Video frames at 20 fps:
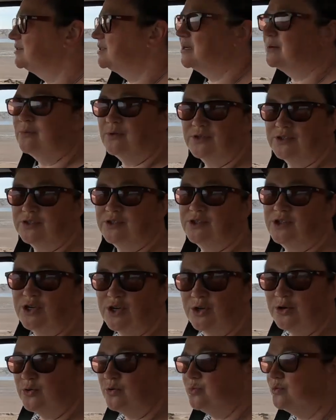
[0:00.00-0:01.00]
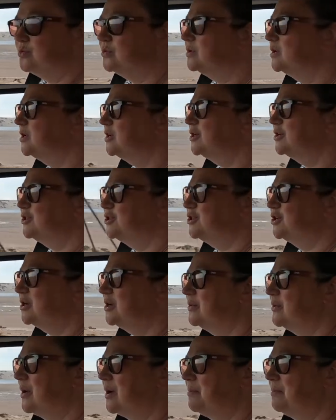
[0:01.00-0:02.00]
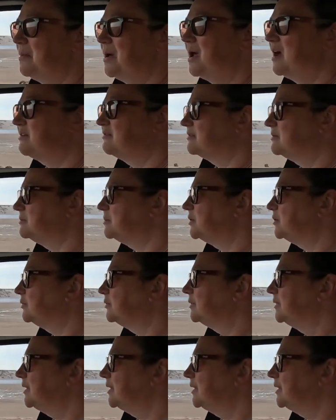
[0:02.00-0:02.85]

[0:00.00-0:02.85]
so it wasn't too unbearable.